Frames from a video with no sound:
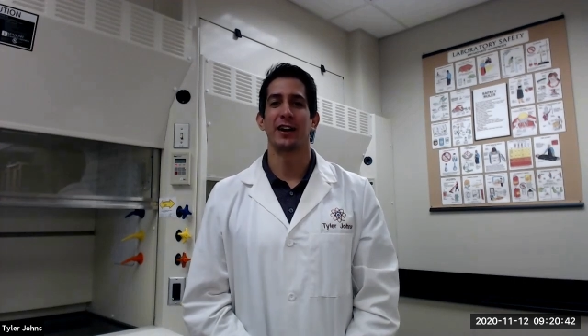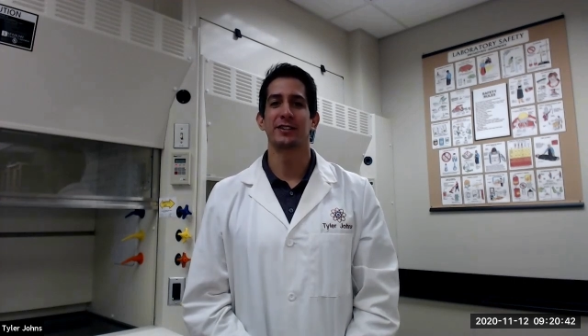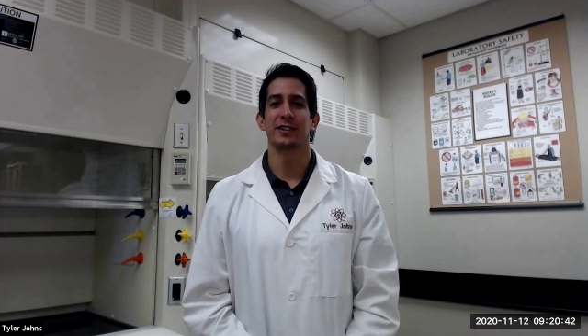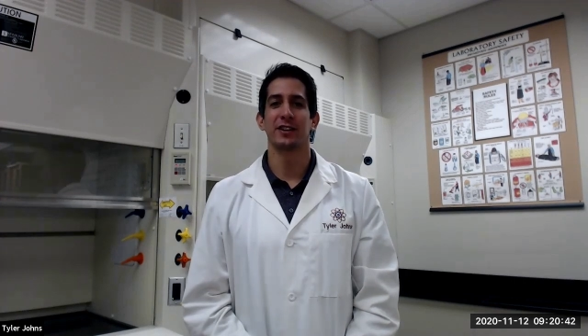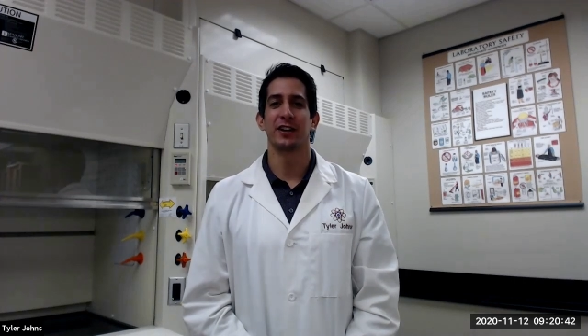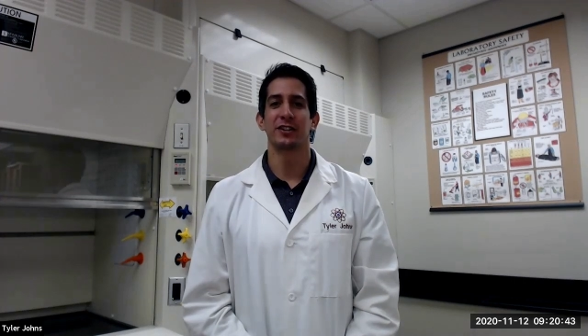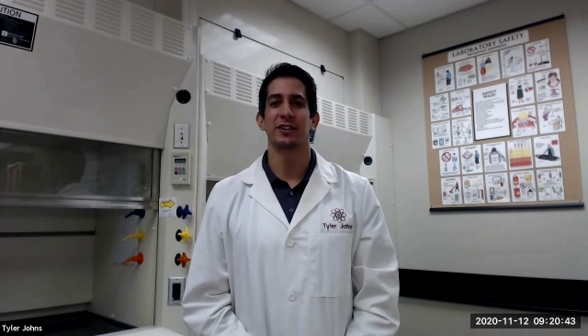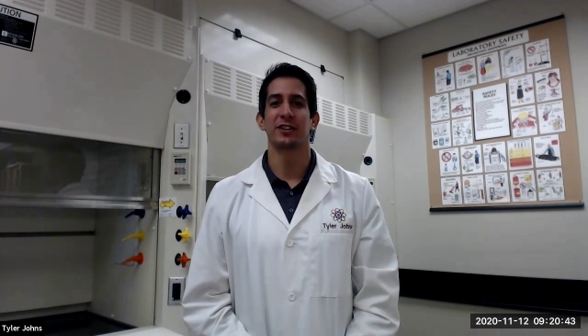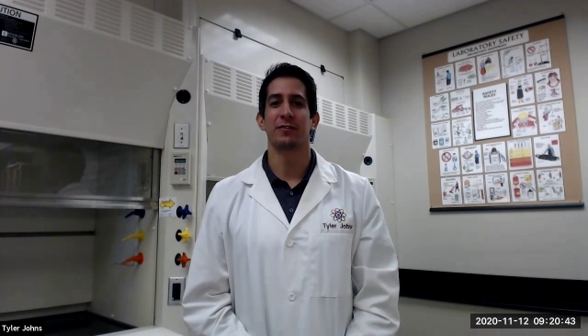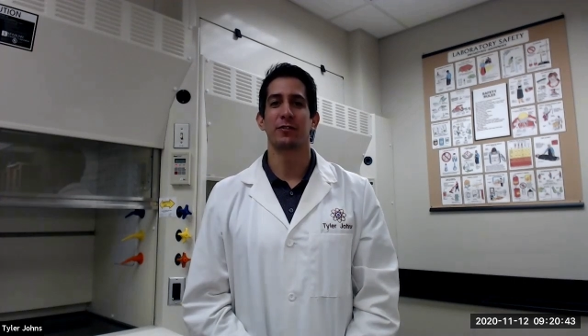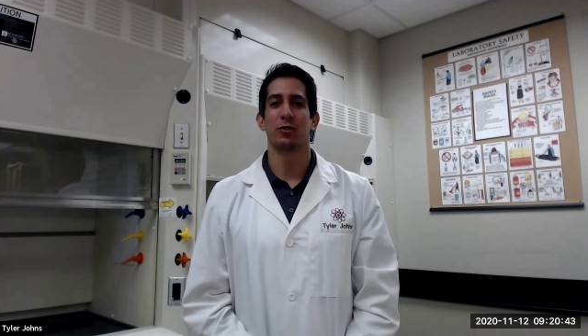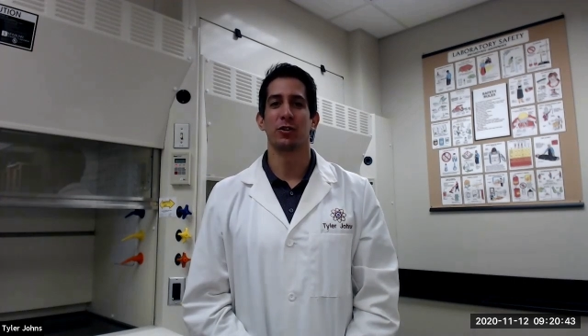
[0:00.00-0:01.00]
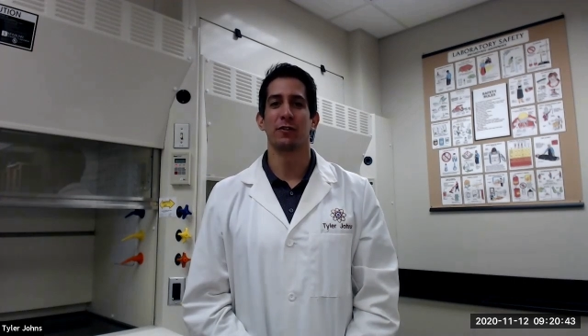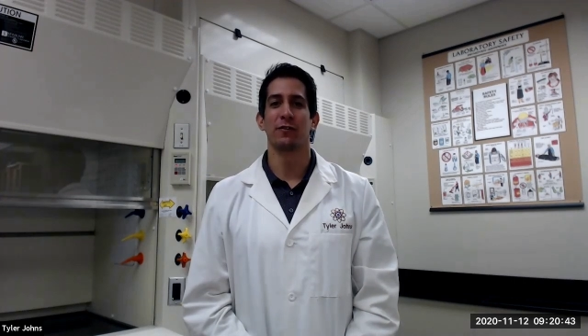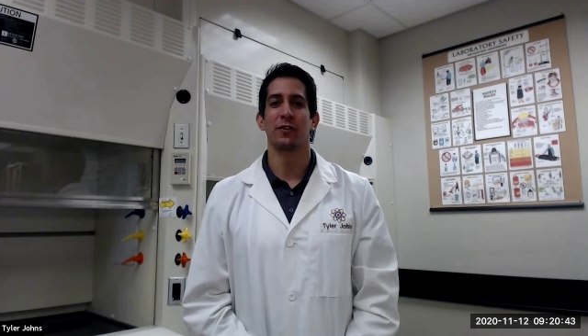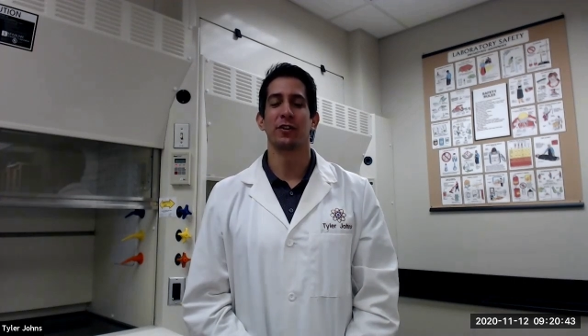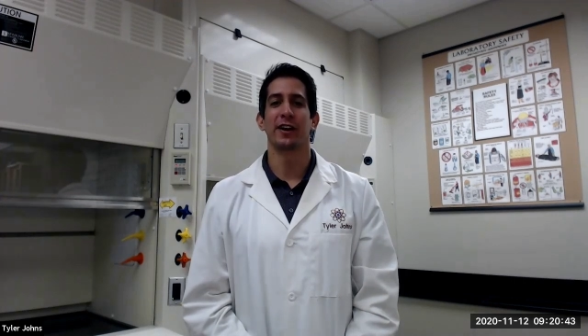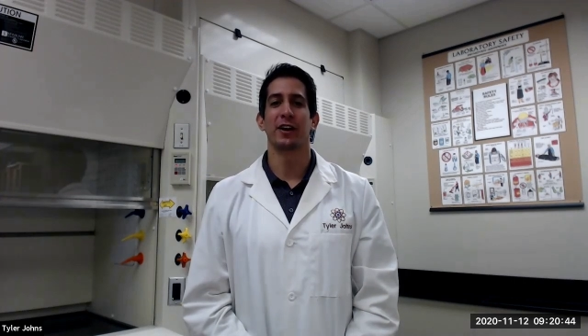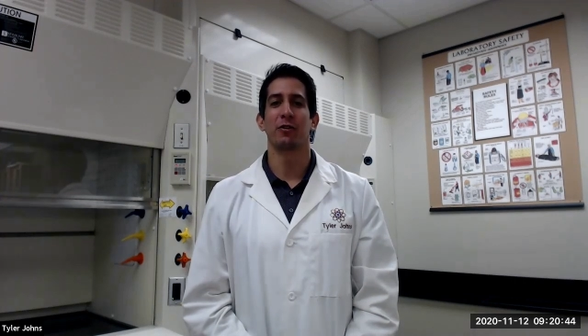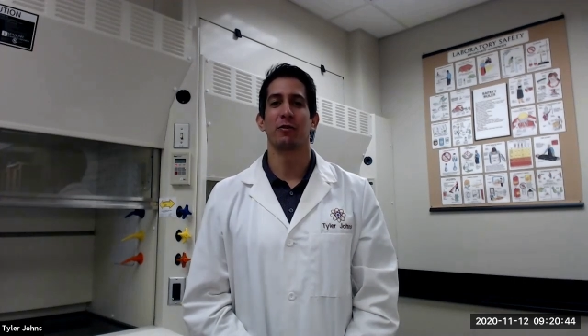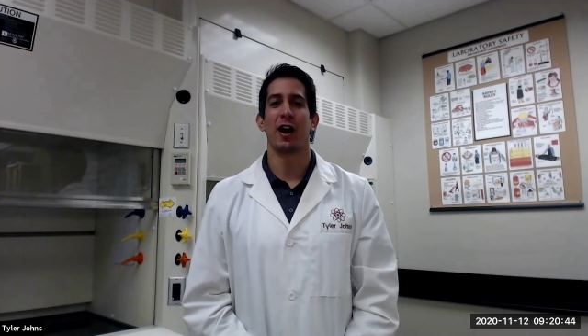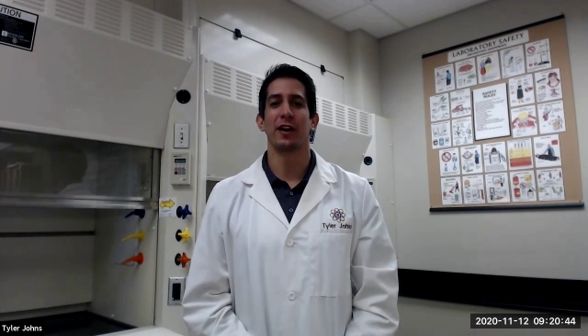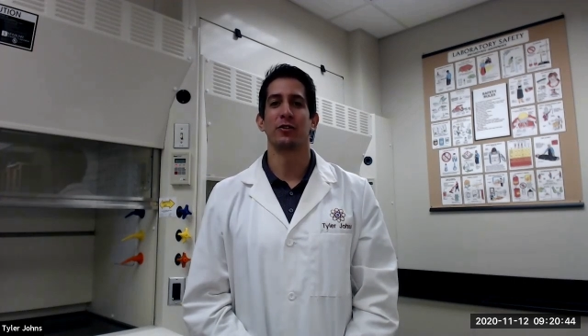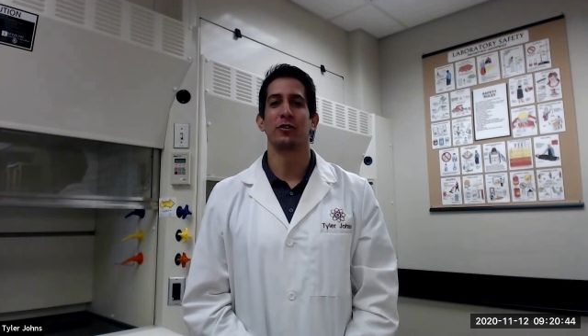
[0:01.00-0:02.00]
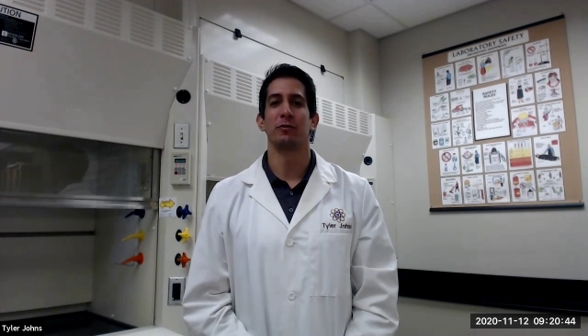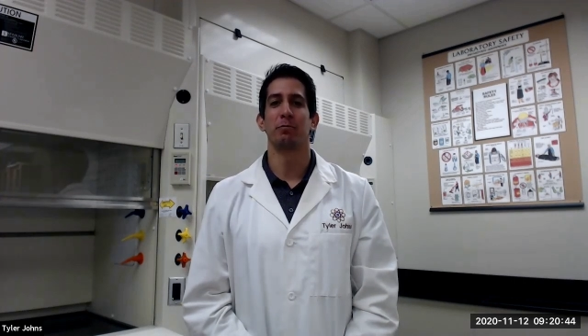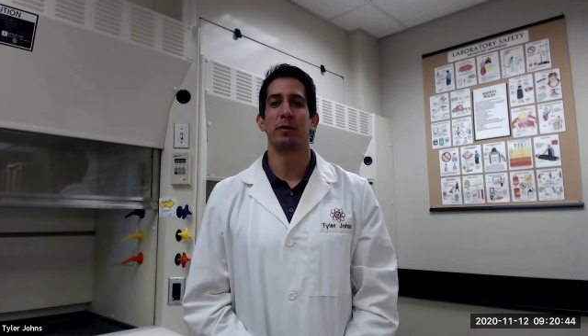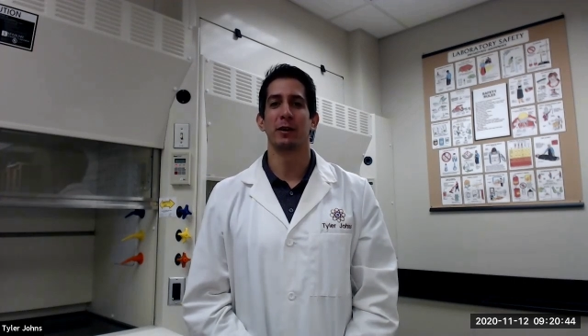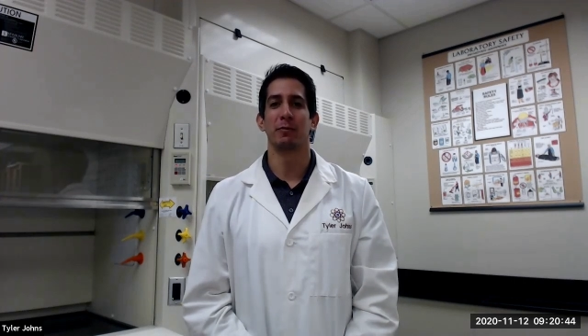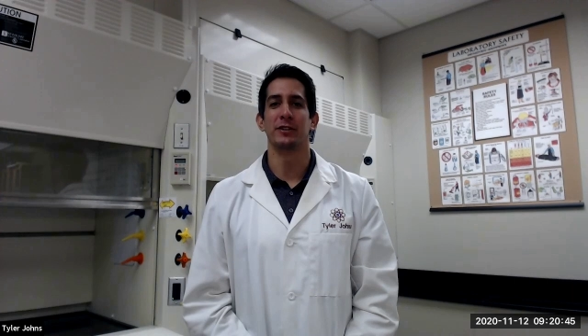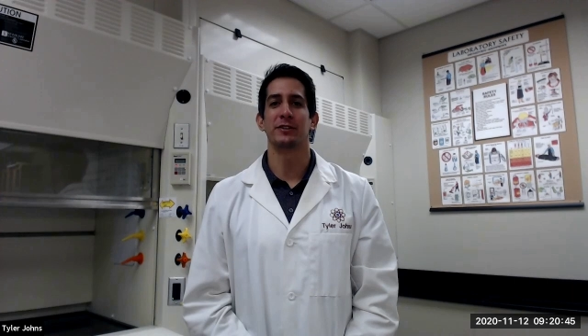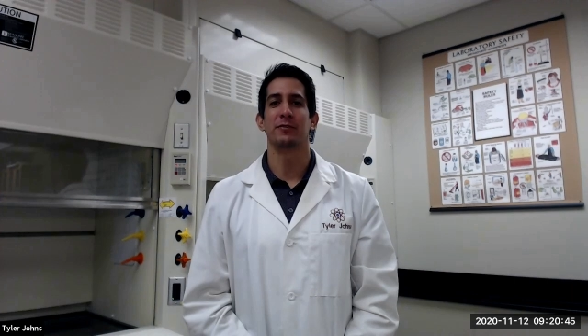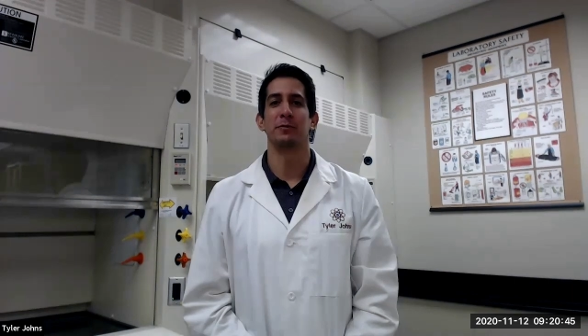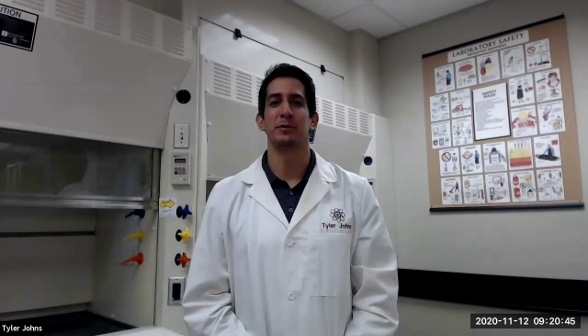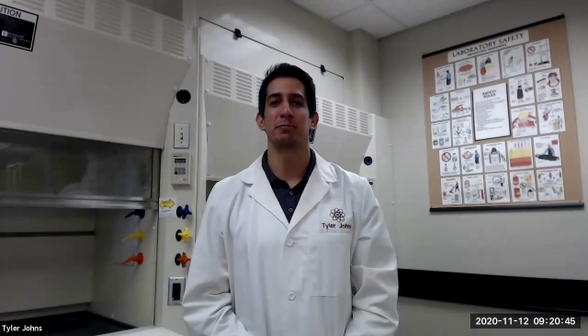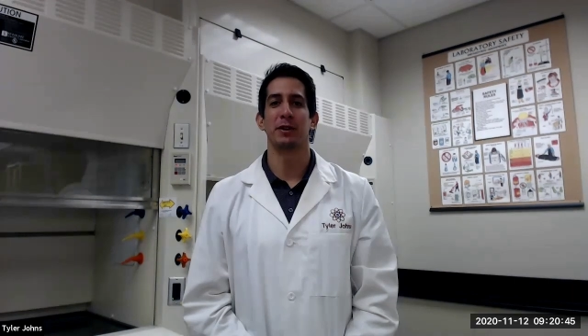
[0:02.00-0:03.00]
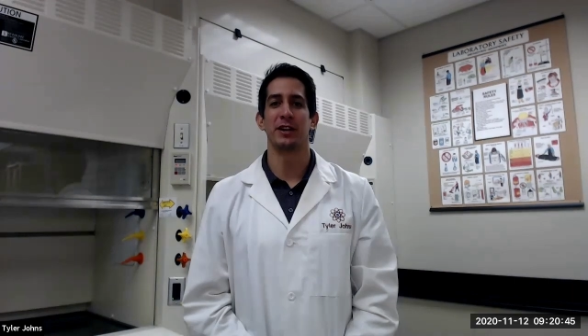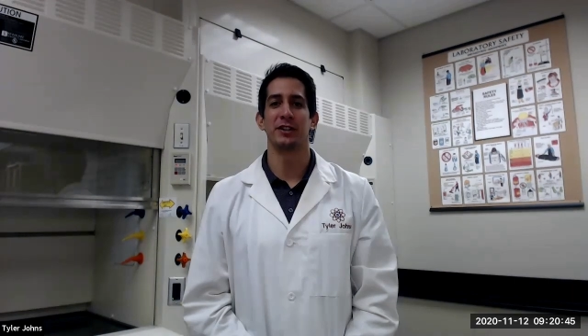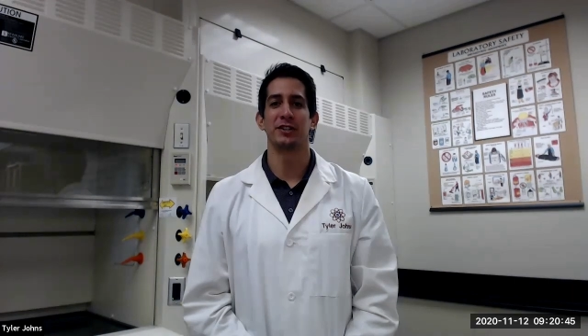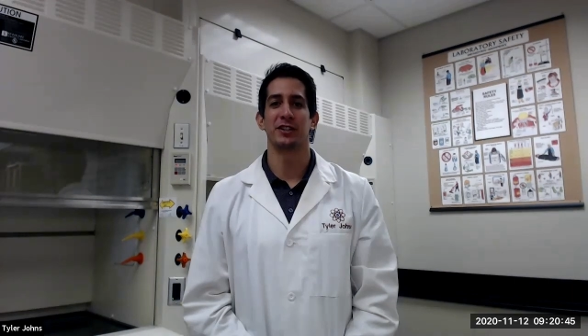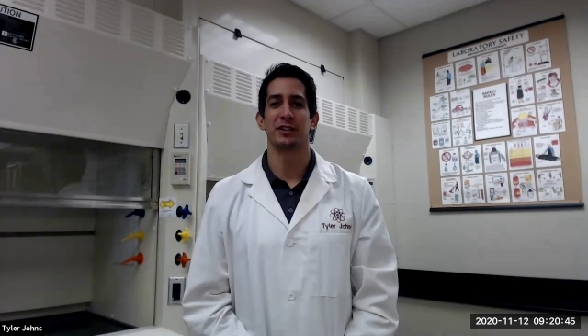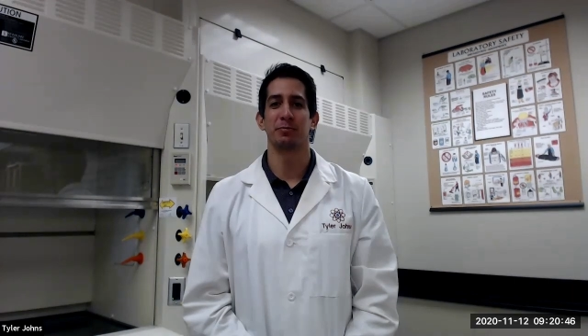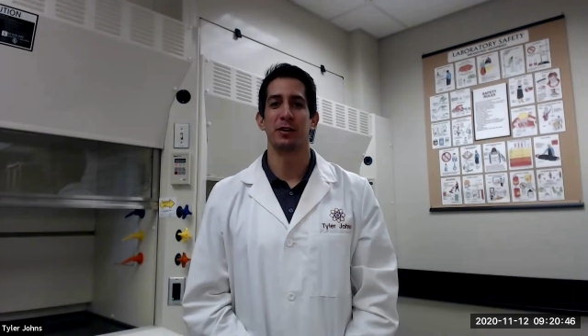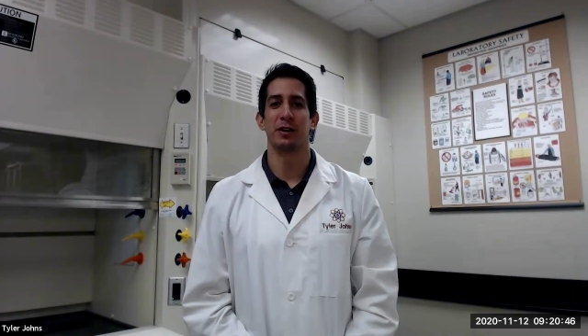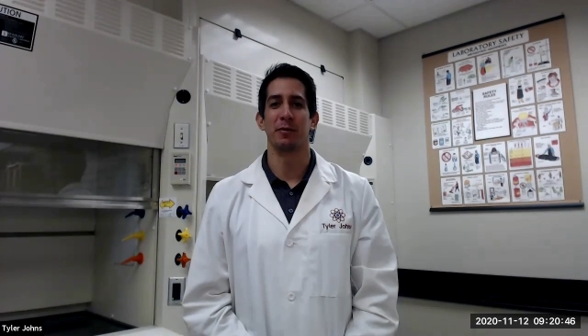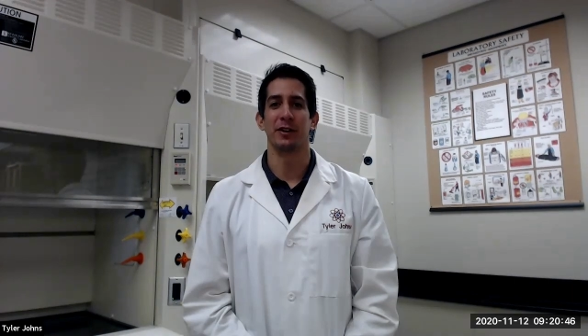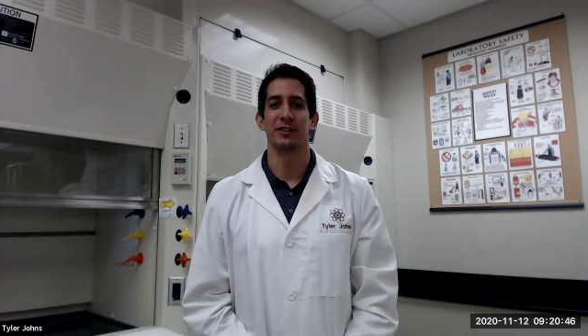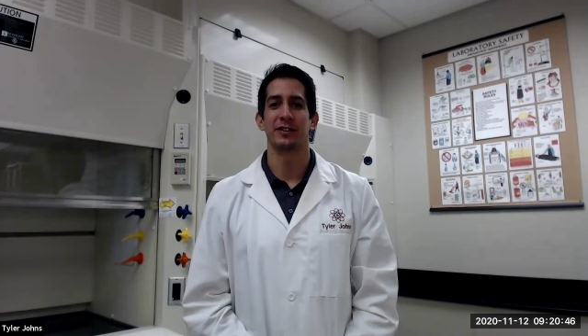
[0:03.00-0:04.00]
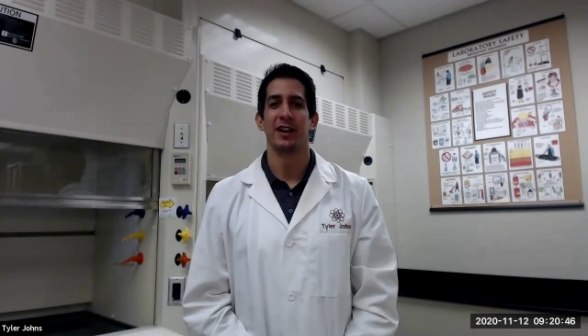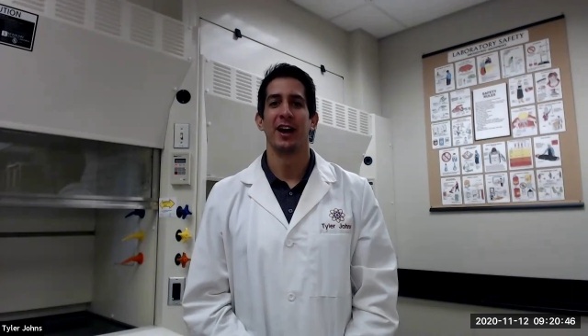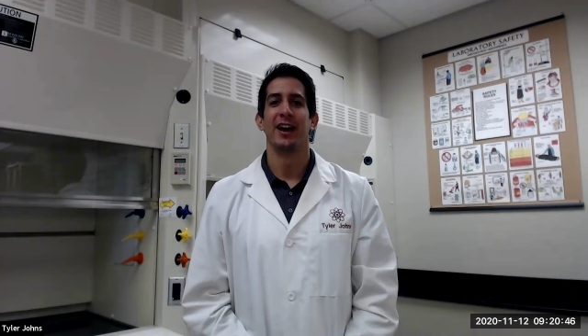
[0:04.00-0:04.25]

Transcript: isolation of chlorophyll and carotenoid pigments from spinach experiment.